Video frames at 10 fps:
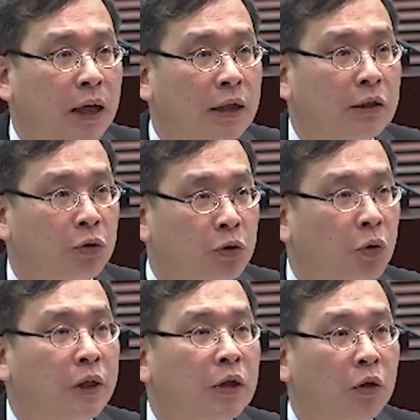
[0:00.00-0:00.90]
their
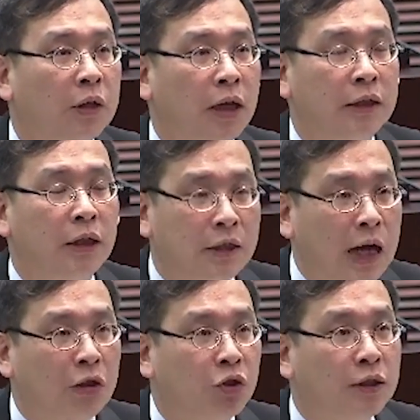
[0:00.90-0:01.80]
children to ensure
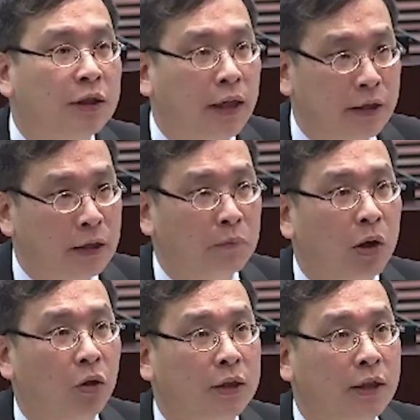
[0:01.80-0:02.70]
that they are
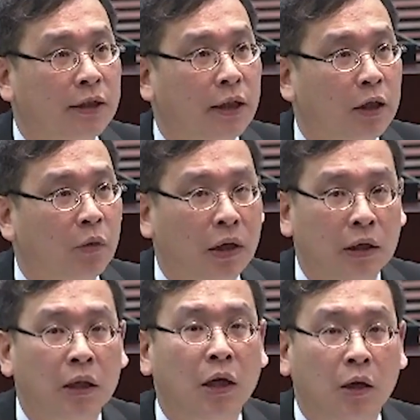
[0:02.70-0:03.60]
all accurate.
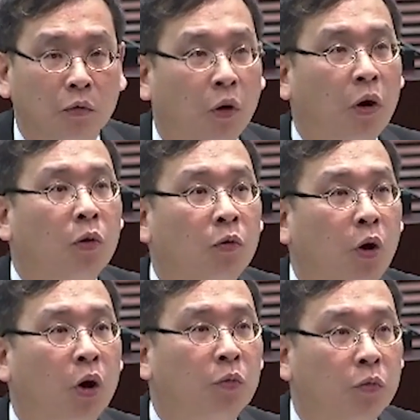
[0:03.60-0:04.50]
But
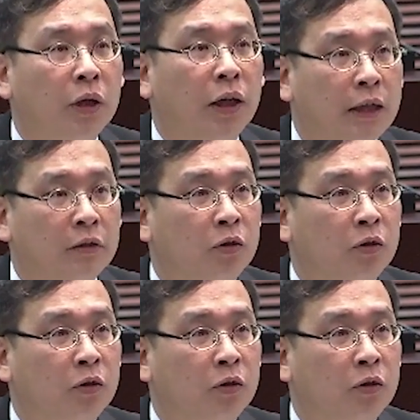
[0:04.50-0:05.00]
if it is